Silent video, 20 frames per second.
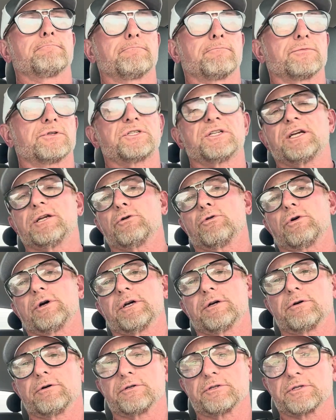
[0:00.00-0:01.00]
seed
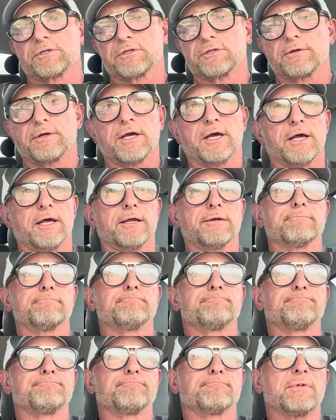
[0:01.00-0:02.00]
oils and
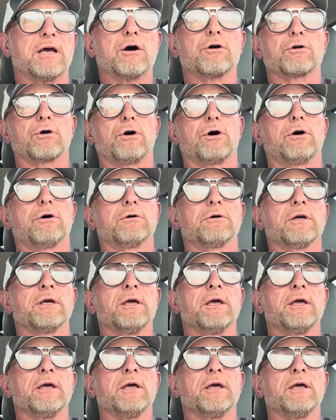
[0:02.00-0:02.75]
alcohol.